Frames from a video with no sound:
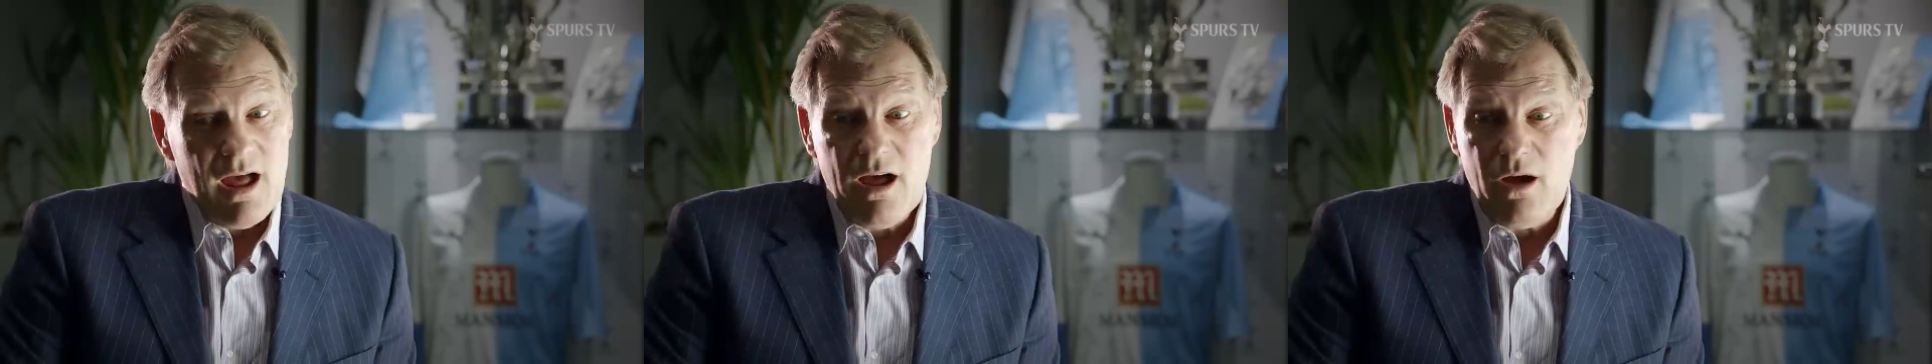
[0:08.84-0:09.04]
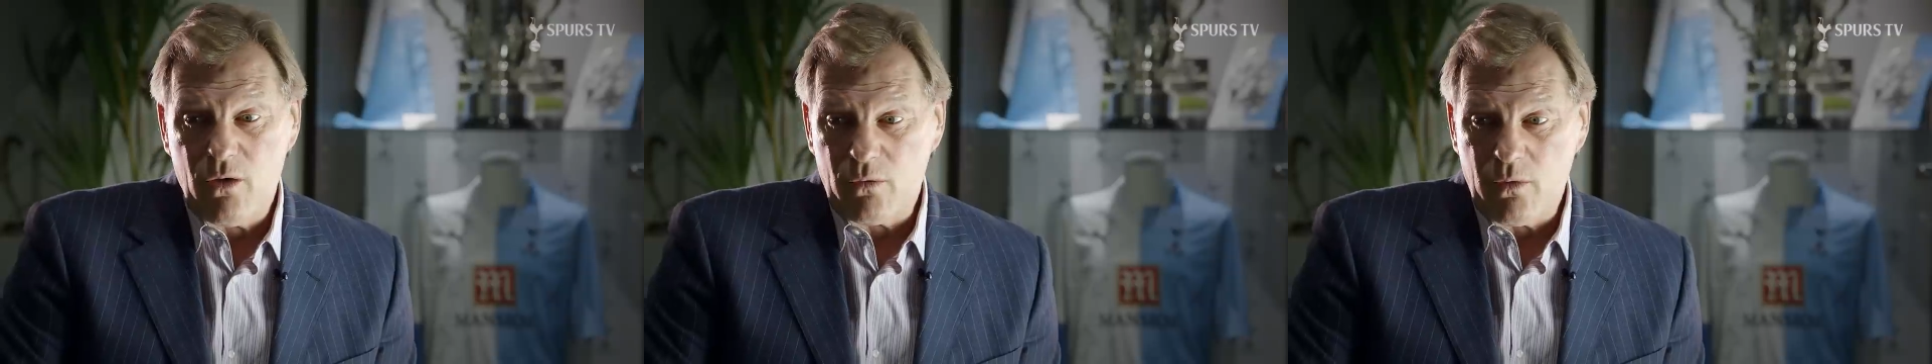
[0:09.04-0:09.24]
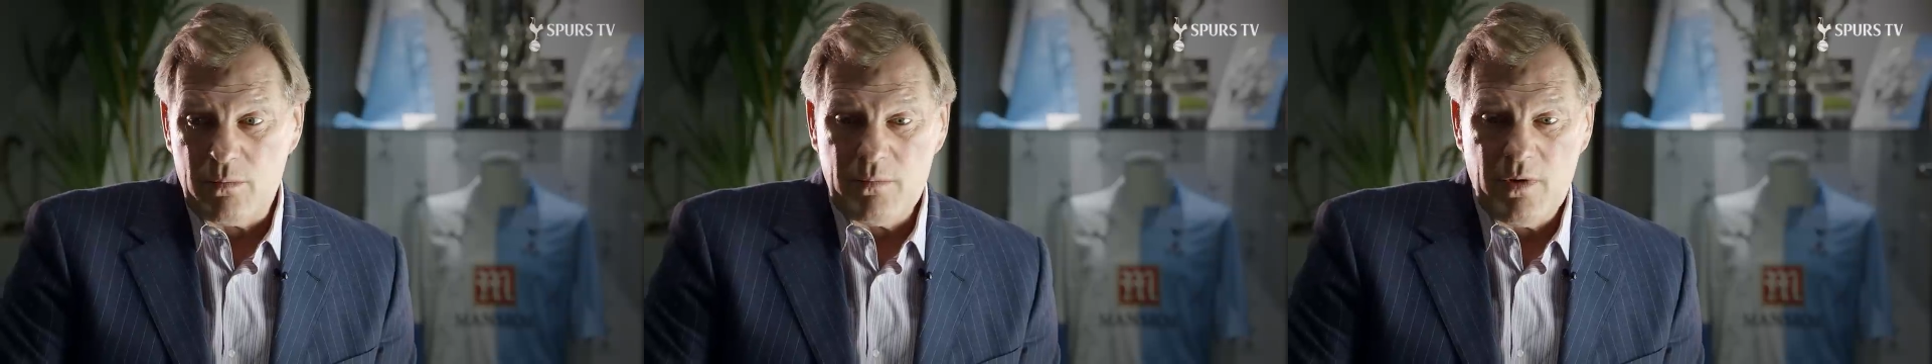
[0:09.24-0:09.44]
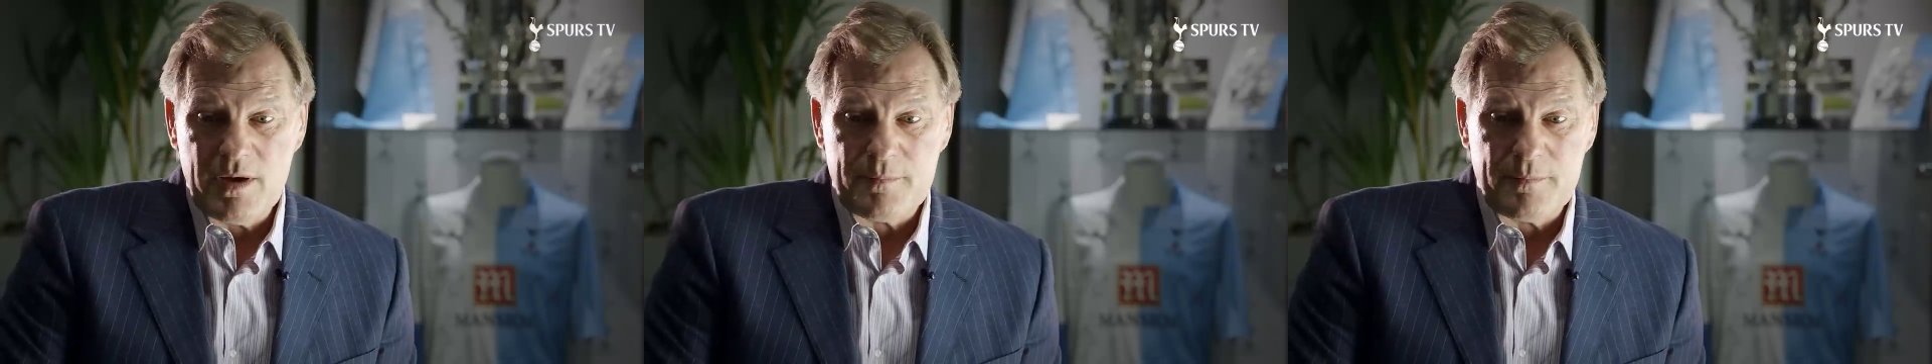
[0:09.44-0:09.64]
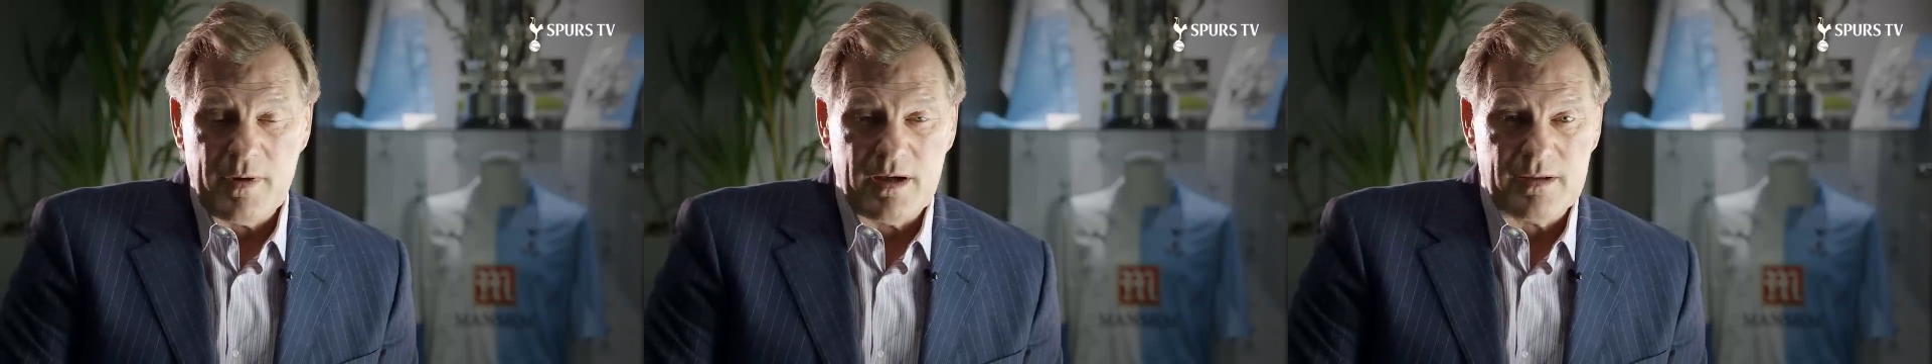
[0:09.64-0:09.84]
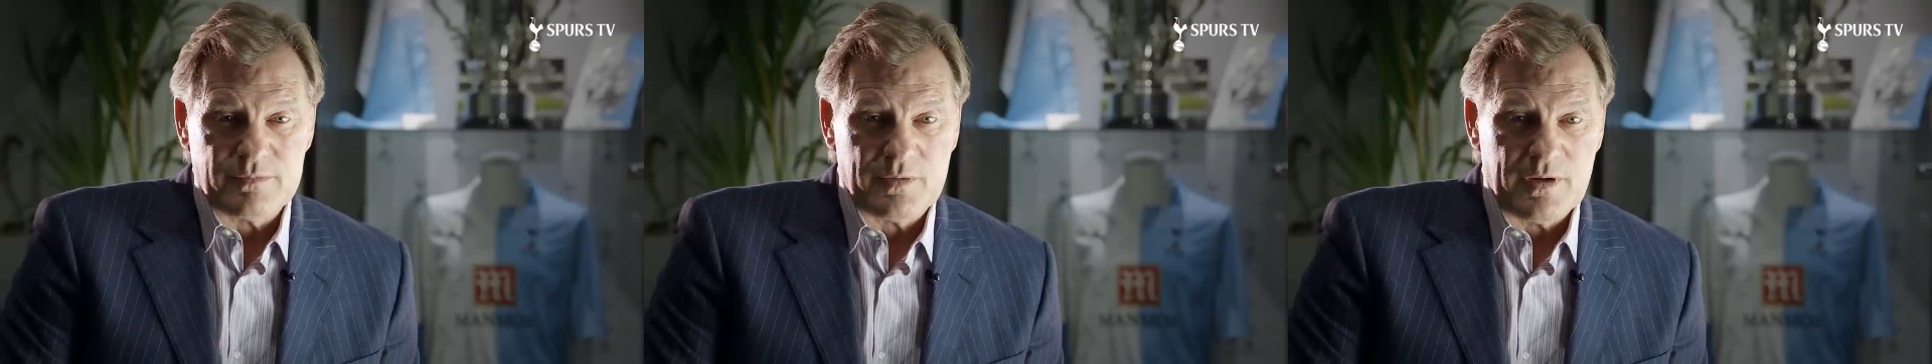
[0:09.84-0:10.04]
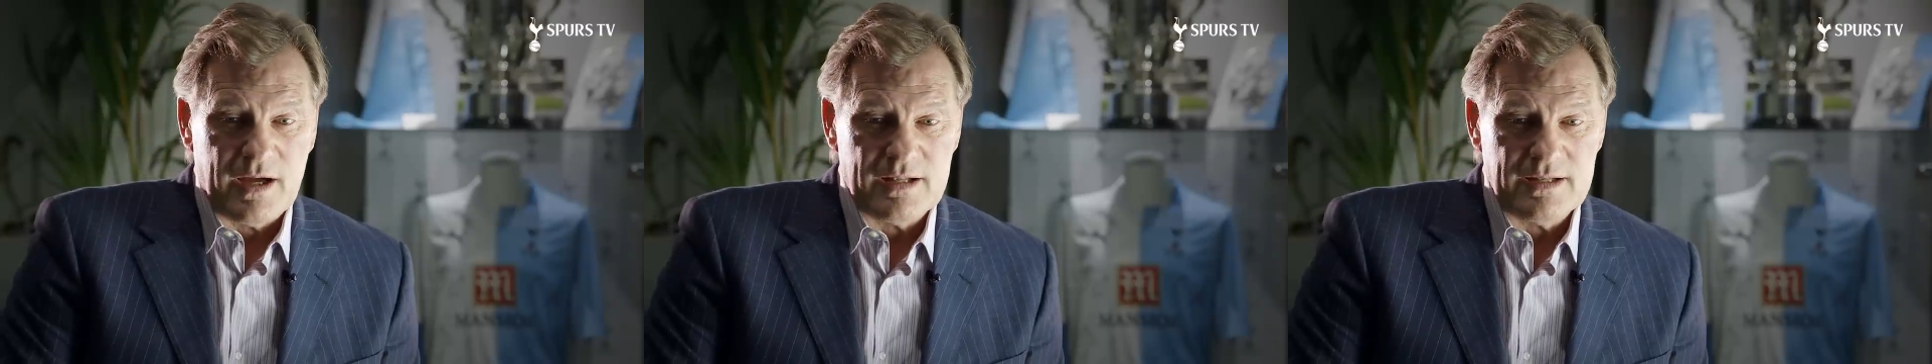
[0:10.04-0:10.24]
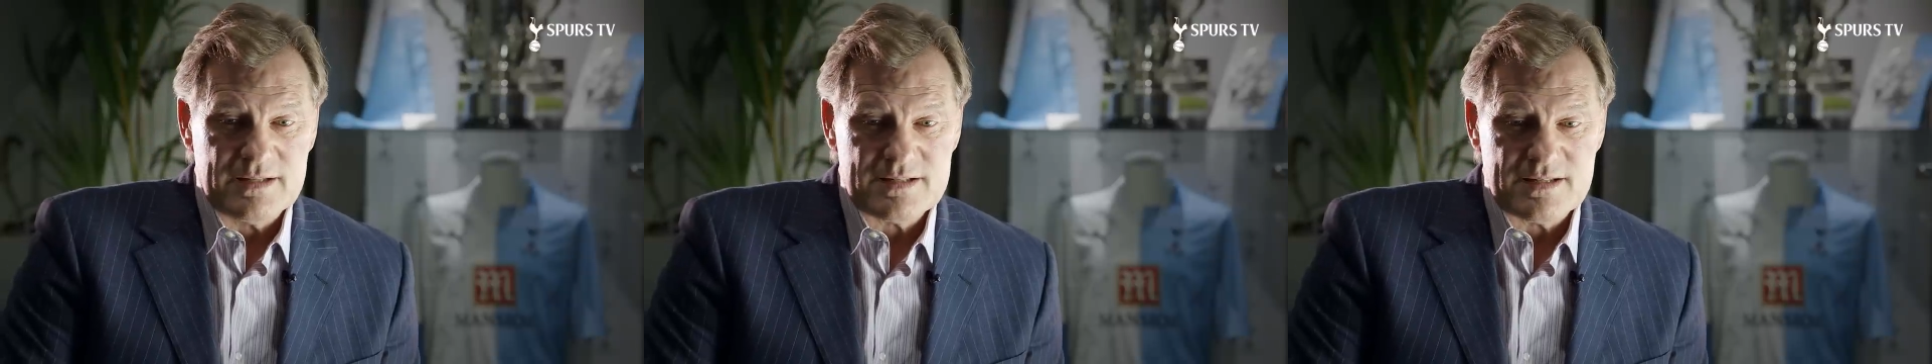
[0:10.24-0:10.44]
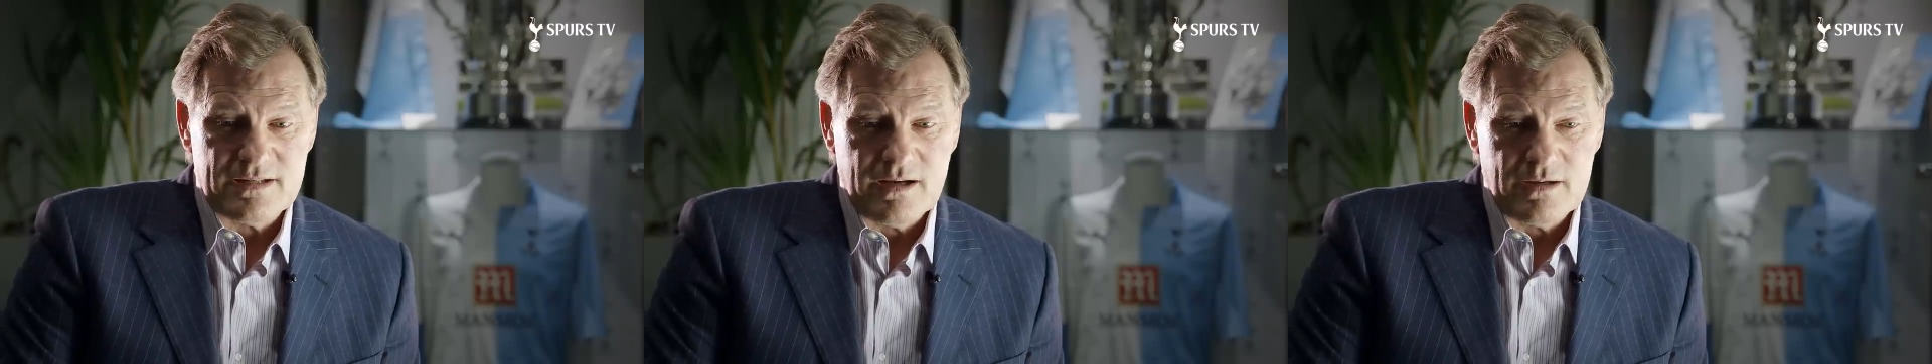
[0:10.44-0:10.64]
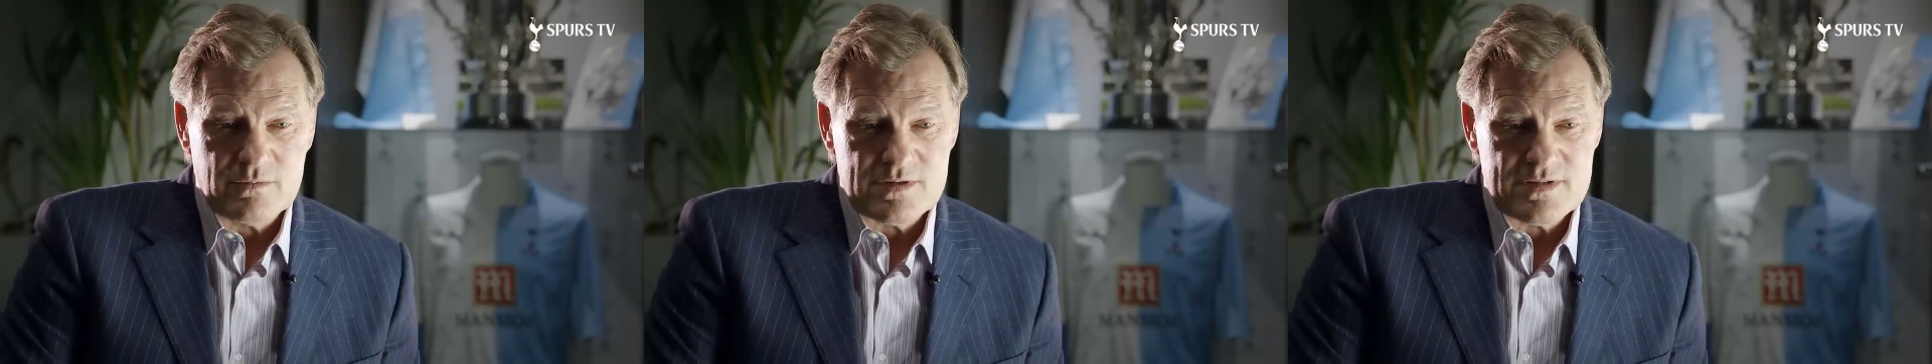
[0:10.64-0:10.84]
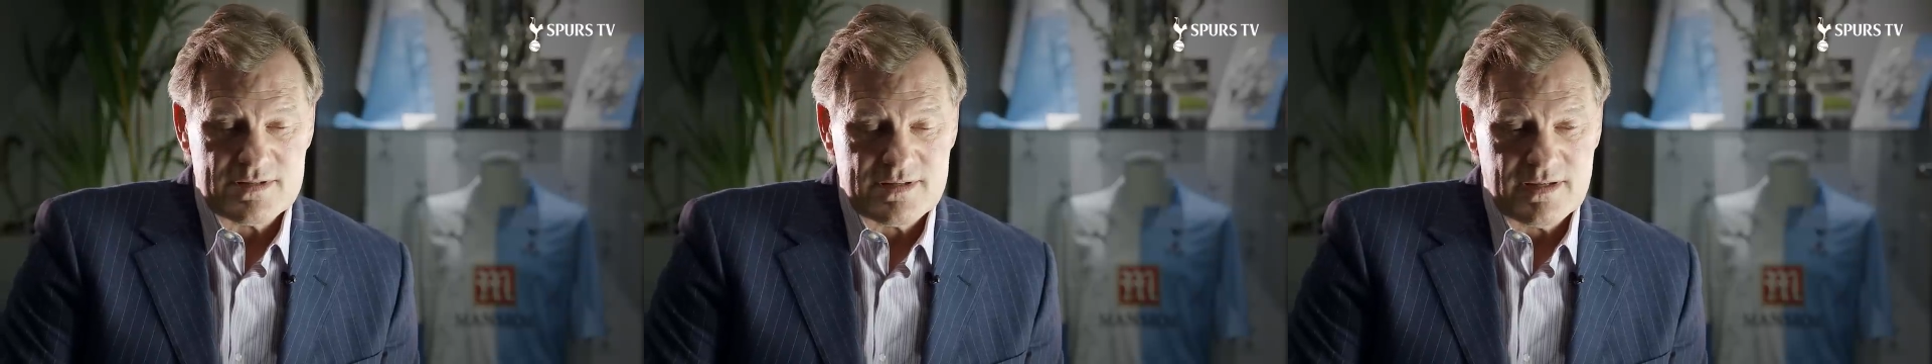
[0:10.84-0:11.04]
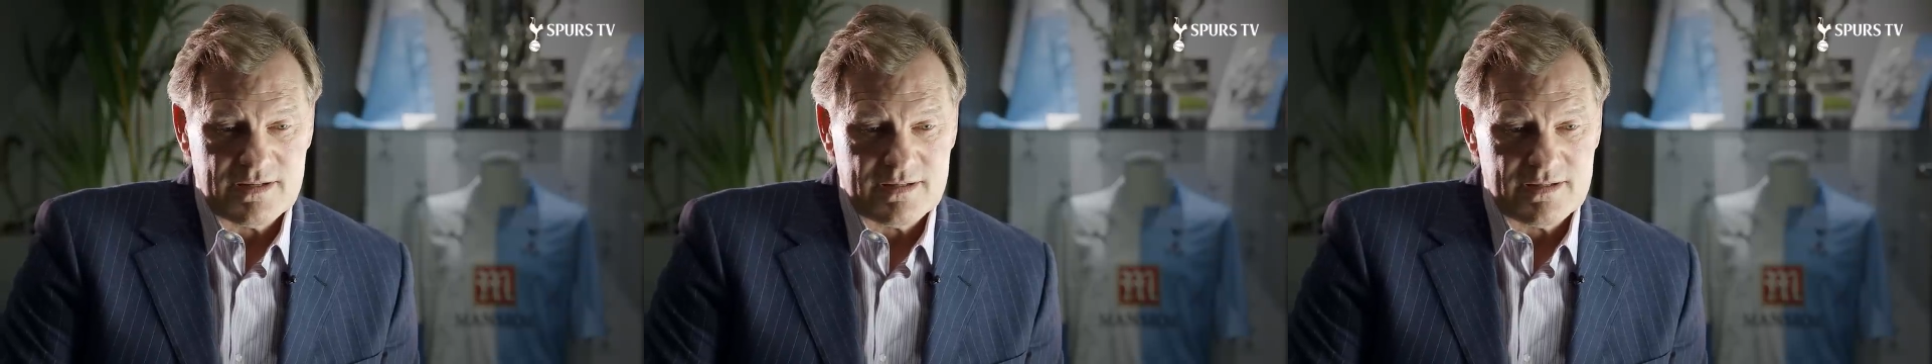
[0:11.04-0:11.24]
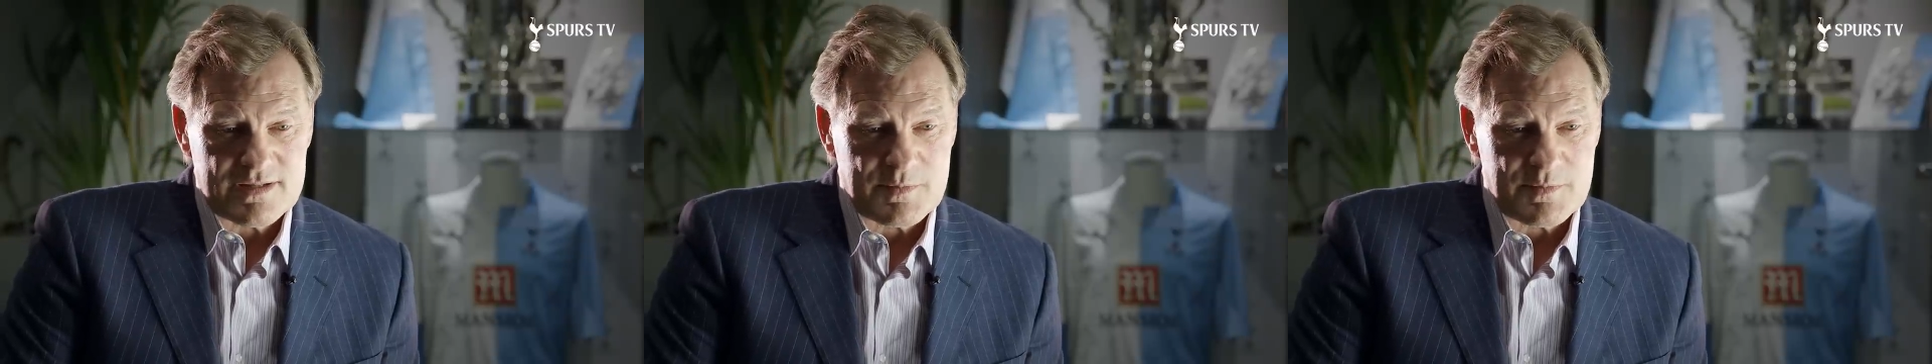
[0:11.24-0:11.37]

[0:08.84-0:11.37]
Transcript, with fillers: Oh, well, my, I, uh, listen, I was uh,